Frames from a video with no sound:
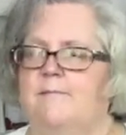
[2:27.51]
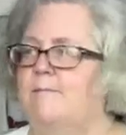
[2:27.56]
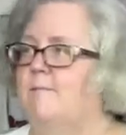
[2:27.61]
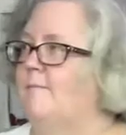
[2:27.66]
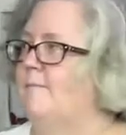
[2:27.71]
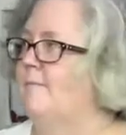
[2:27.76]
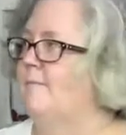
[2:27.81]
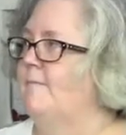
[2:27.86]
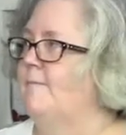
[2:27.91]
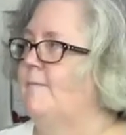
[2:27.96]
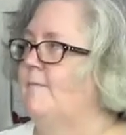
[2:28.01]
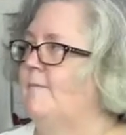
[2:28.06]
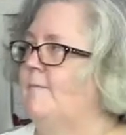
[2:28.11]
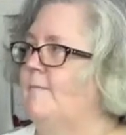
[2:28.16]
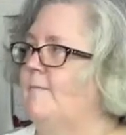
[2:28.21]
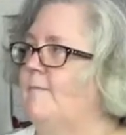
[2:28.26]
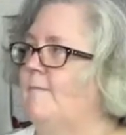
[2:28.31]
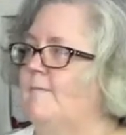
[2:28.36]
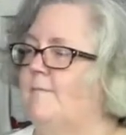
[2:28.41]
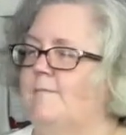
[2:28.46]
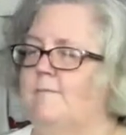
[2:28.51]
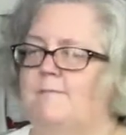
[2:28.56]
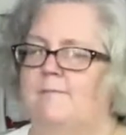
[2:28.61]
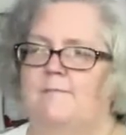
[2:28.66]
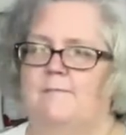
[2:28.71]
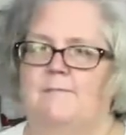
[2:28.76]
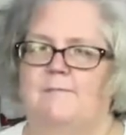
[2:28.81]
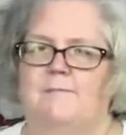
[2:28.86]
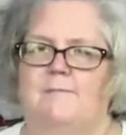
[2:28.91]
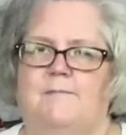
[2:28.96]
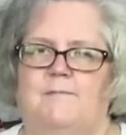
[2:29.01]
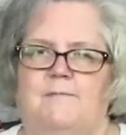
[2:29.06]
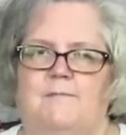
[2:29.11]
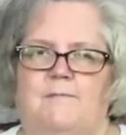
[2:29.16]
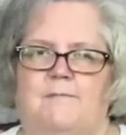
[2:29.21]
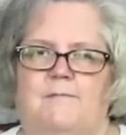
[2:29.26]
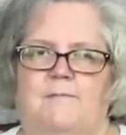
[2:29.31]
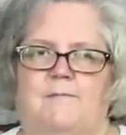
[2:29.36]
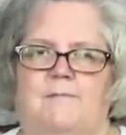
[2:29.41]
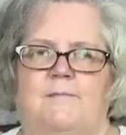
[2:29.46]

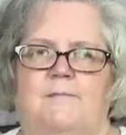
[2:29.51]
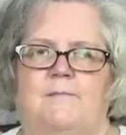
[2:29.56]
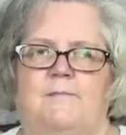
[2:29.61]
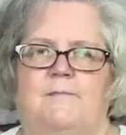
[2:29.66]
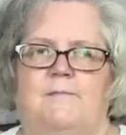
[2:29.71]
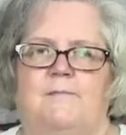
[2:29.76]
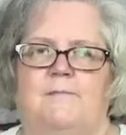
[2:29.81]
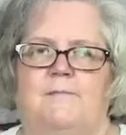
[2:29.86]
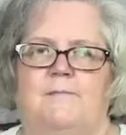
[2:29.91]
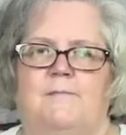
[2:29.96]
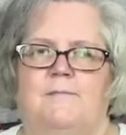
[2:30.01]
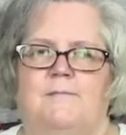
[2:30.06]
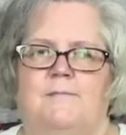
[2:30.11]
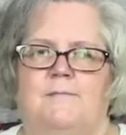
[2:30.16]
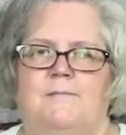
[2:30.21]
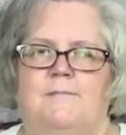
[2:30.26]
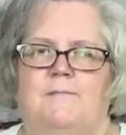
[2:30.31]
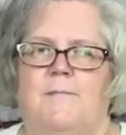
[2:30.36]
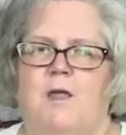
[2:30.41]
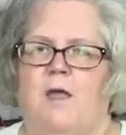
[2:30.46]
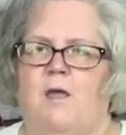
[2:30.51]
(not speaking)